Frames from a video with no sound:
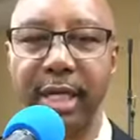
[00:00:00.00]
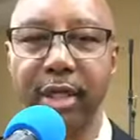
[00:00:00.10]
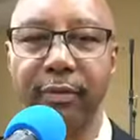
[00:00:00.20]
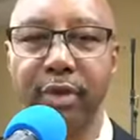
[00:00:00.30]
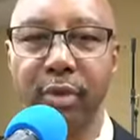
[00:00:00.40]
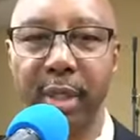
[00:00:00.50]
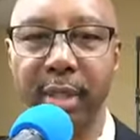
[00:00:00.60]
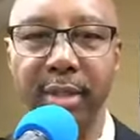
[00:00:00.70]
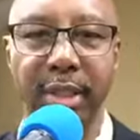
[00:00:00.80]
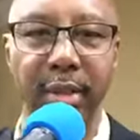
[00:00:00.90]
Thank you for
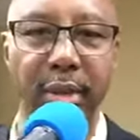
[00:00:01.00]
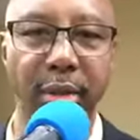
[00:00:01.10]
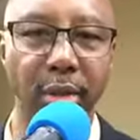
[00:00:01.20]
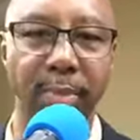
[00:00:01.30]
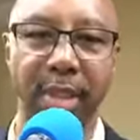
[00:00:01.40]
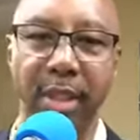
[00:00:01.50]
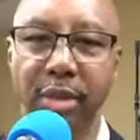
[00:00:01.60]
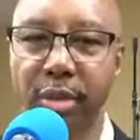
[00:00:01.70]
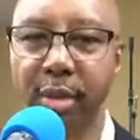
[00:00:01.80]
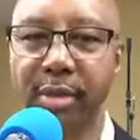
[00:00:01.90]
joining us here at the New
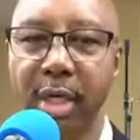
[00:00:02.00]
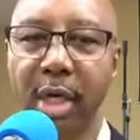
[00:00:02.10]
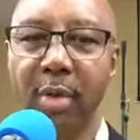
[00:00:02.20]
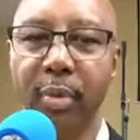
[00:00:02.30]
Beginning Church.